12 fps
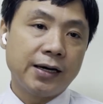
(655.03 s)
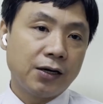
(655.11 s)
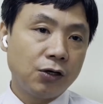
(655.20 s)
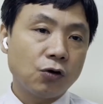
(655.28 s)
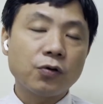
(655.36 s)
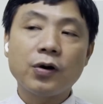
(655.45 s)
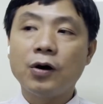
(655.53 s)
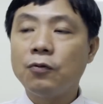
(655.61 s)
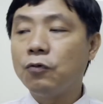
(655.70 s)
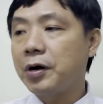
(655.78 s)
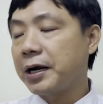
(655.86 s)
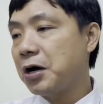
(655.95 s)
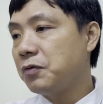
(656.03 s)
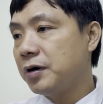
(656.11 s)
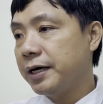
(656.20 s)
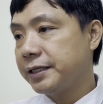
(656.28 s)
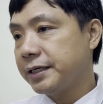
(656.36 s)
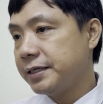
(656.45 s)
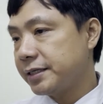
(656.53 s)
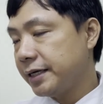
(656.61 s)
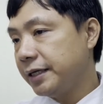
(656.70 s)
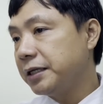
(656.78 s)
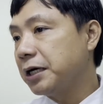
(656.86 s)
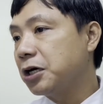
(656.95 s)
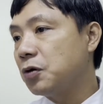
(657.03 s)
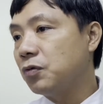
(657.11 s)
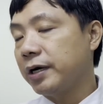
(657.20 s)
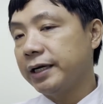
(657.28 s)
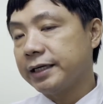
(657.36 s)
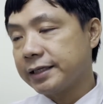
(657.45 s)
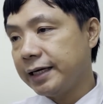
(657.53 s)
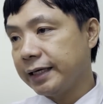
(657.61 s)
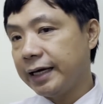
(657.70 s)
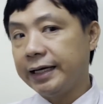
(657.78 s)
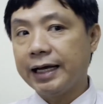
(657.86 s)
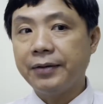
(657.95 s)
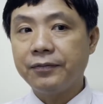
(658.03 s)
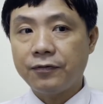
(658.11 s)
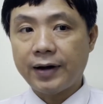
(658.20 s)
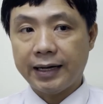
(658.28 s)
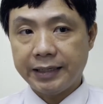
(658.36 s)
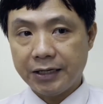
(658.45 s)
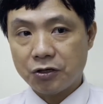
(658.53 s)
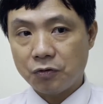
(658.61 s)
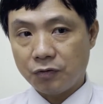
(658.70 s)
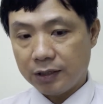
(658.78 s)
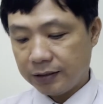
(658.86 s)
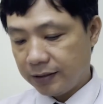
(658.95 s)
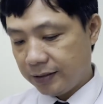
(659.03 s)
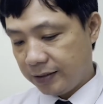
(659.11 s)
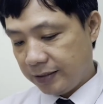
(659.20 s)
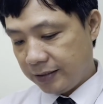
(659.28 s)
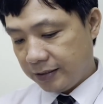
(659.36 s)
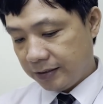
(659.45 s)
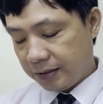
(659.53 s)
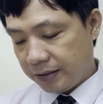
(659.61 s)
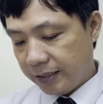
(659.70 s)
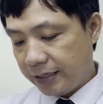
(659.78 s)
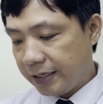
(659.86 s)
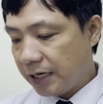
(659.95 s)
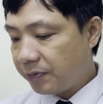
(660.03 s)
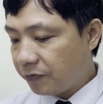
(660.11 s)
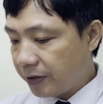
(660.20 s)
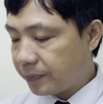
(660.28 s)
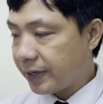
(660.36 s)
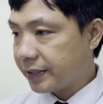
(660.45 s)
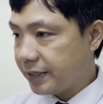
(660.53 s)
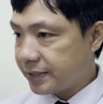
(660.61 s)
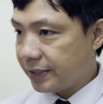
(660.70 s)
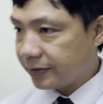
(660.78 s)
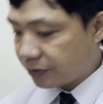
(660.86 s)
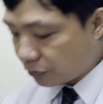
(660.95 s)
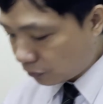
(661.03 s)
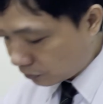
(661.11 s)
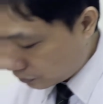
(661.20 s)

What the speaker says: Look whatever it is in the anchor word in the text and then find the anchor word. In here we will practice it soon.